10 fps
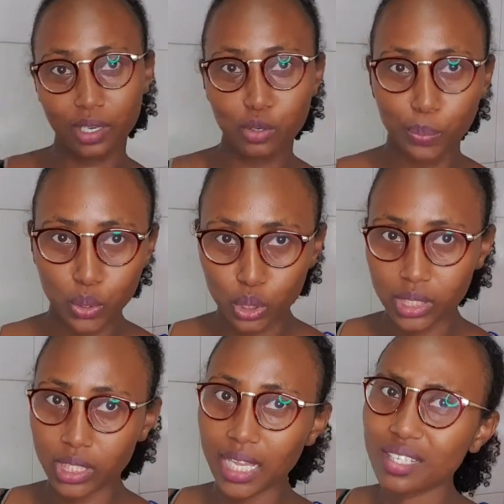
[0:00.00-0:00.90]
new post.
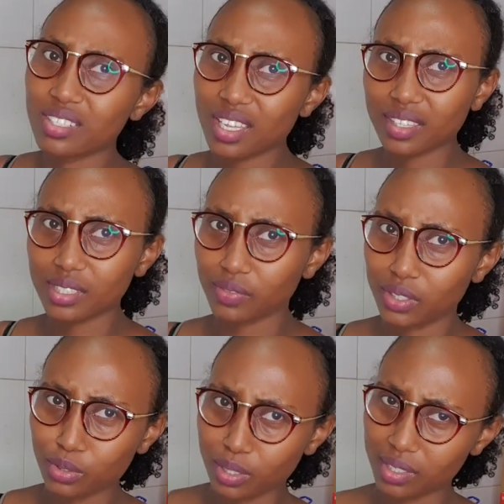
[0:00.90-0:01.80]
And share this
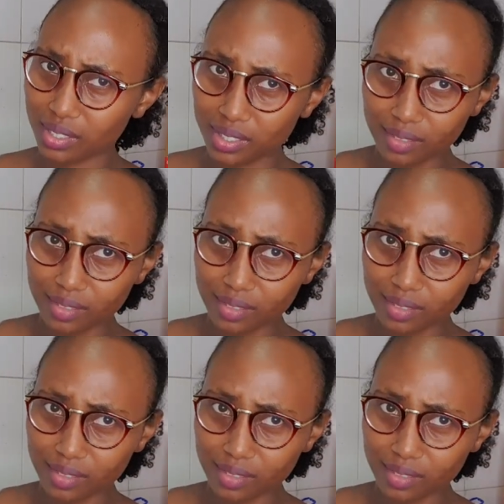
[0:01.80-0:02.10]
video, guys.